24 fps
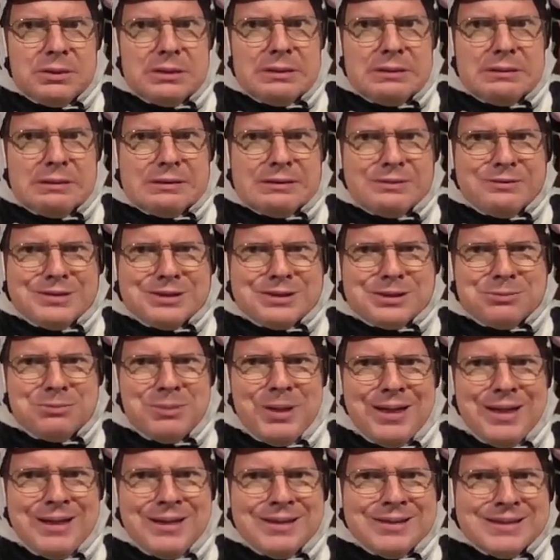a nervous
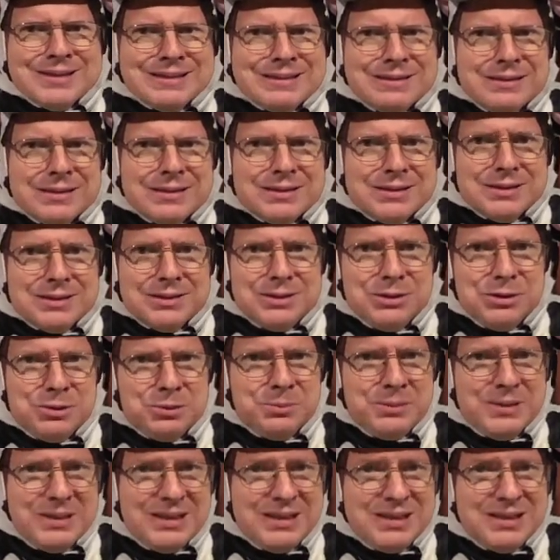smile. "You
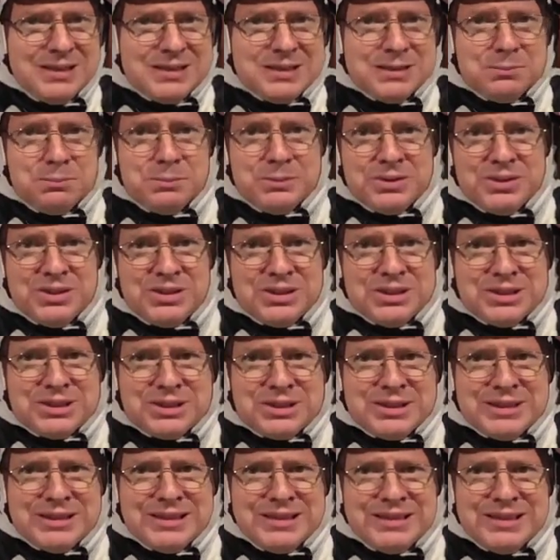mean he's a magician?"